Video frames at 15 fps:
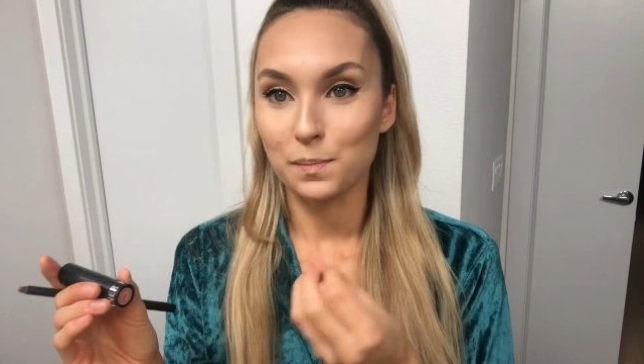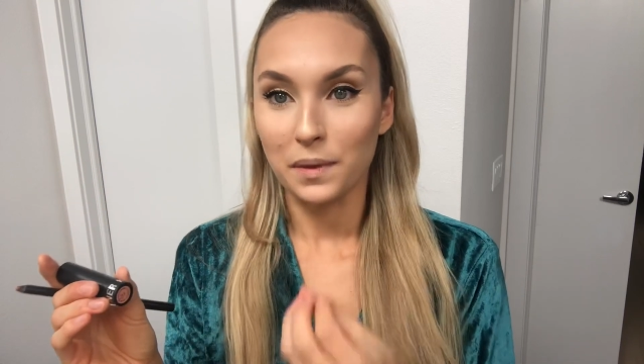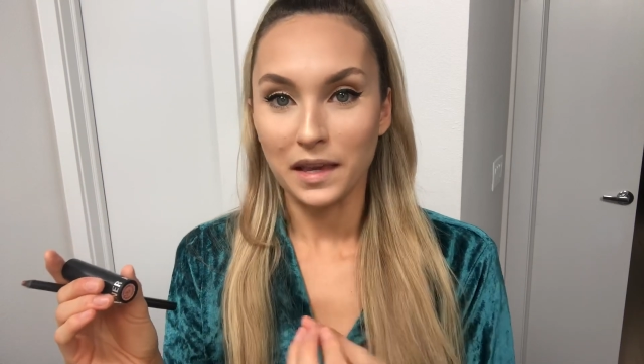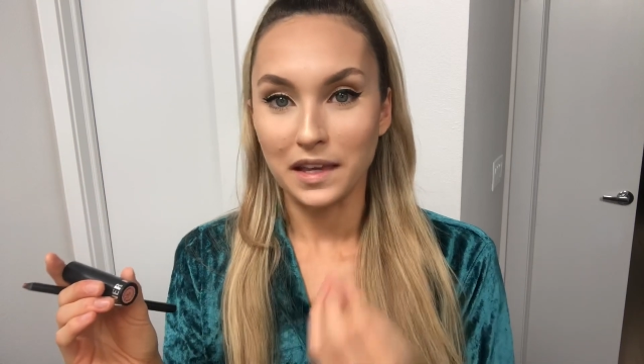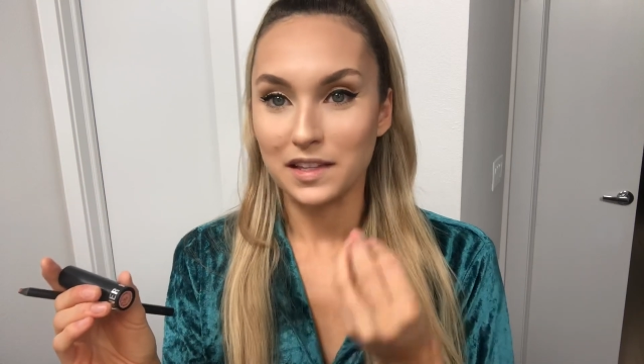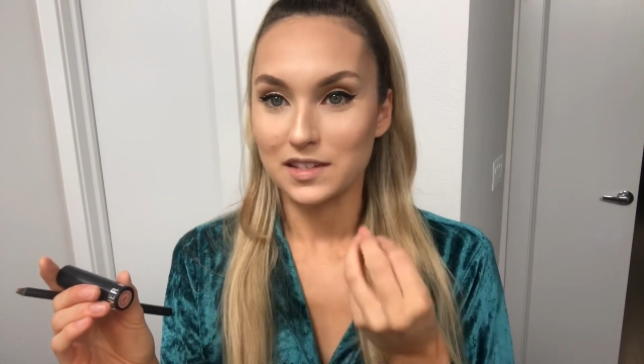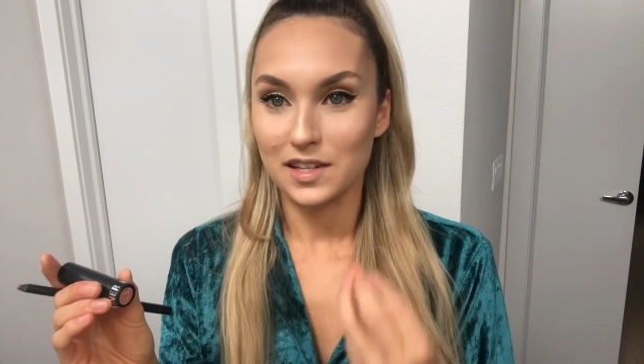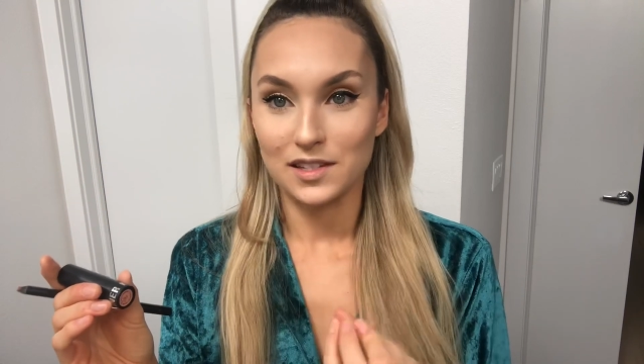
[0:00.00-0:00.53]

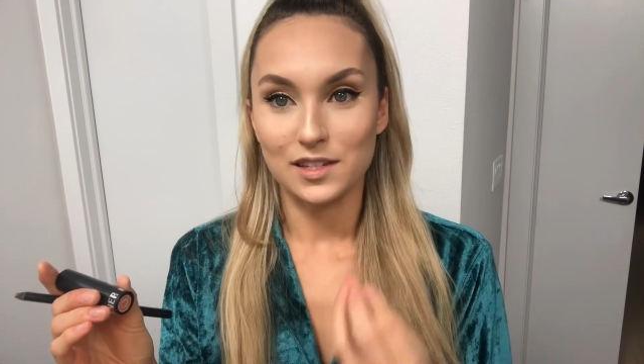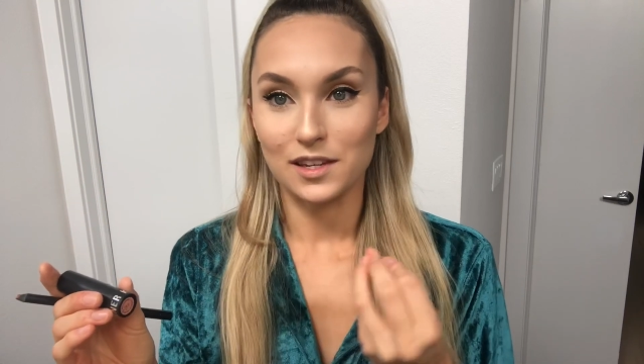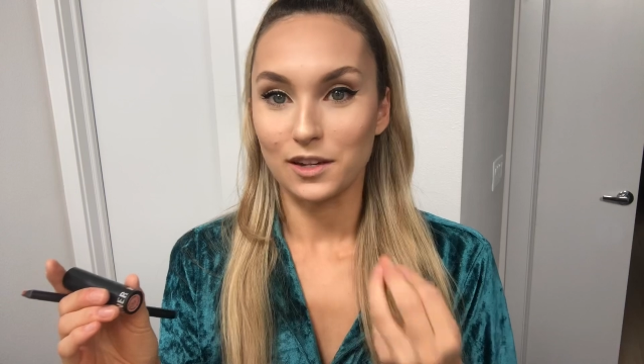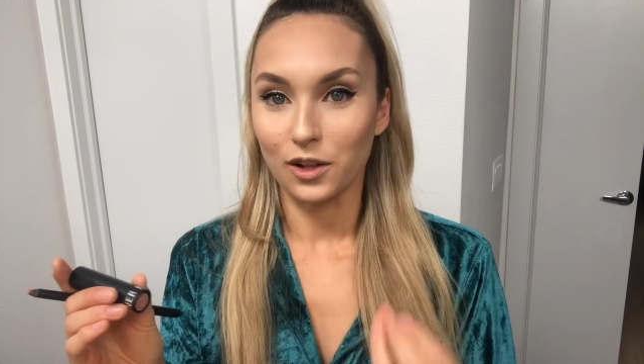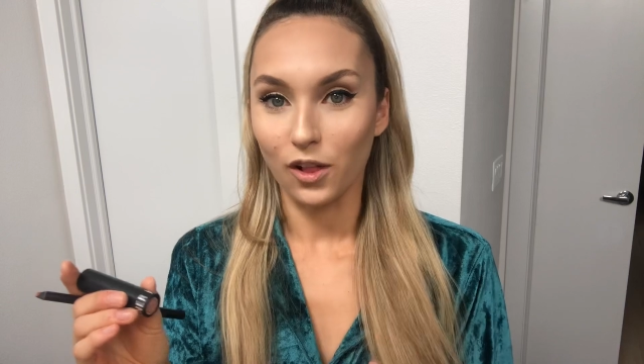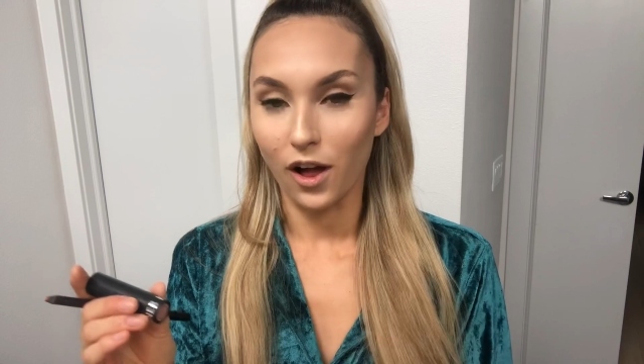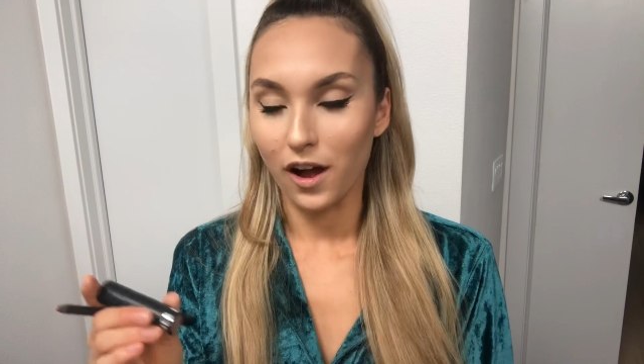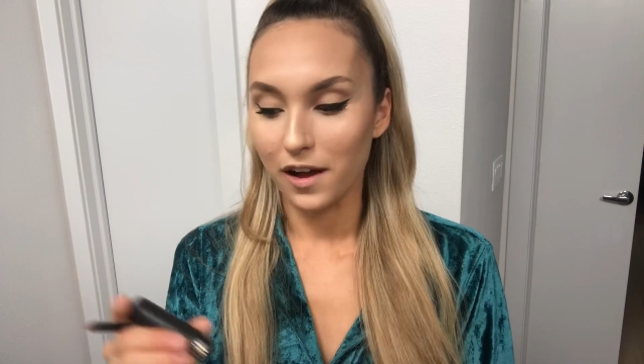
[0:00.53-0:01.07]
pink tinted
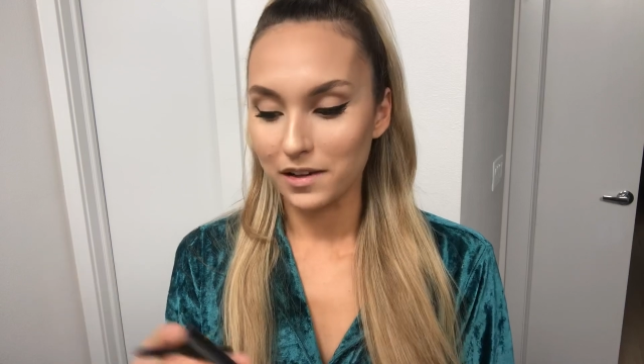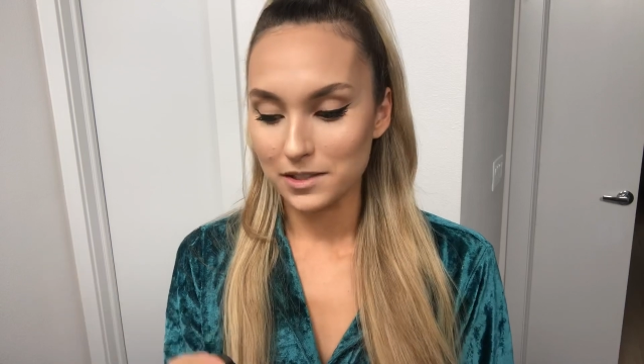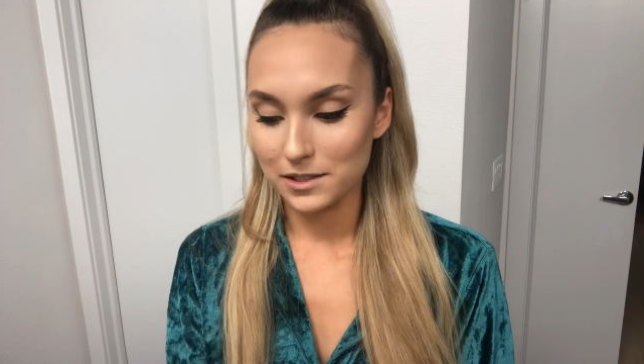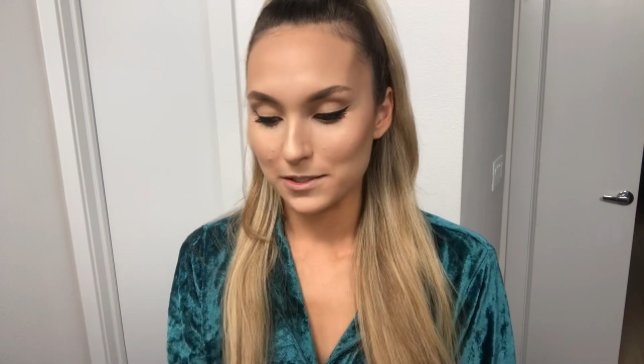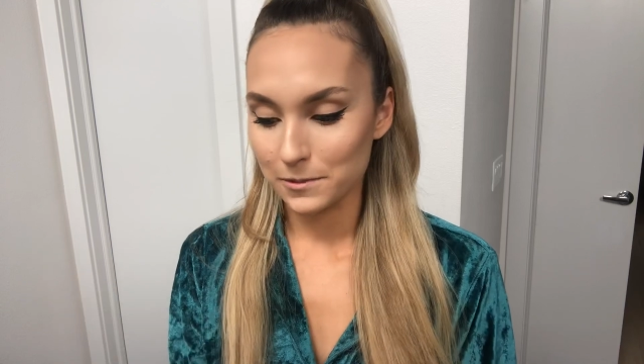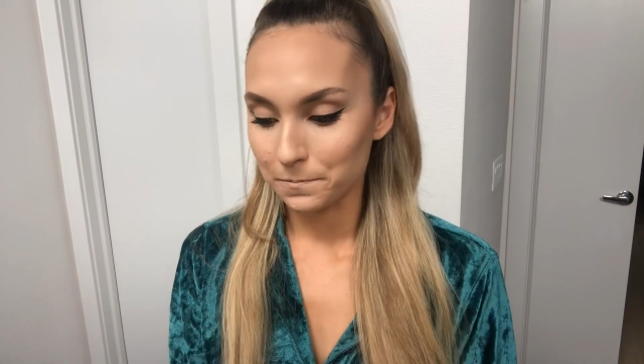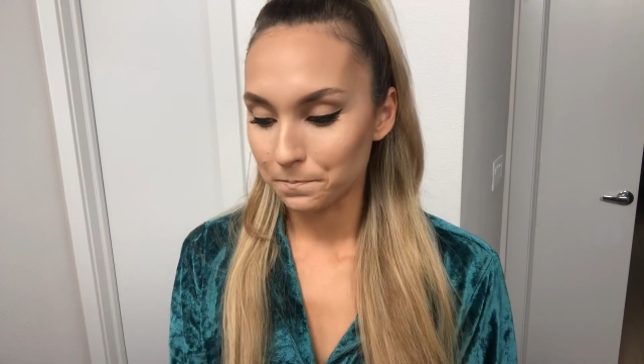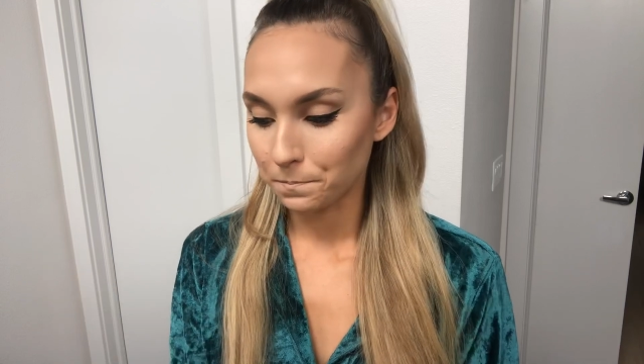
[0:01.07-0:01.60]

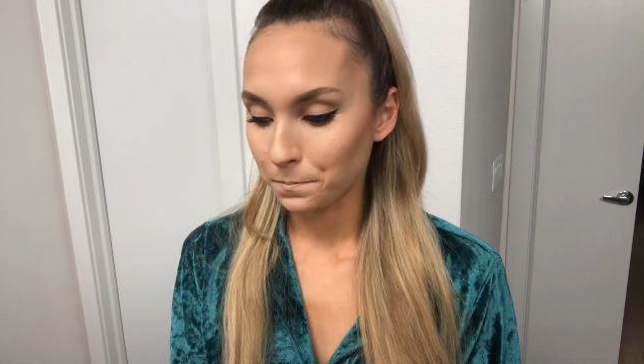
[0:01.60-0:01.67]
gloss.